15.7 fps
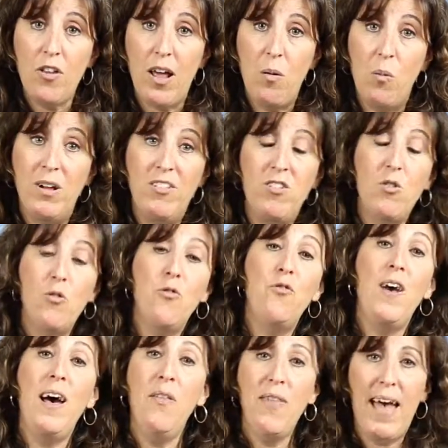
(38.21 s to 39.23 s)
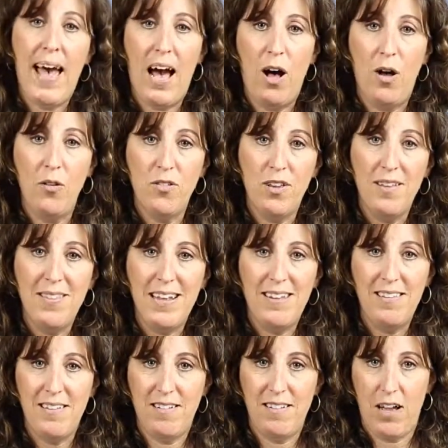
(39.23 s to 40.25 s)
and once you've found the house,
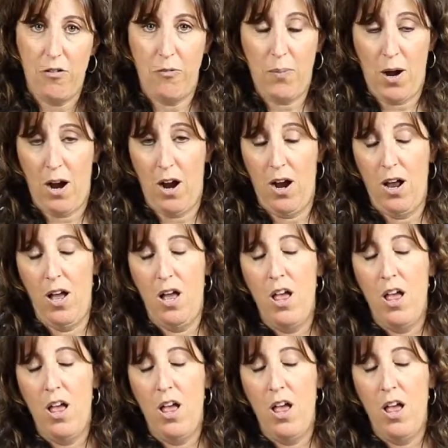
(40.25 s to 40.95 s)
that's the tough part.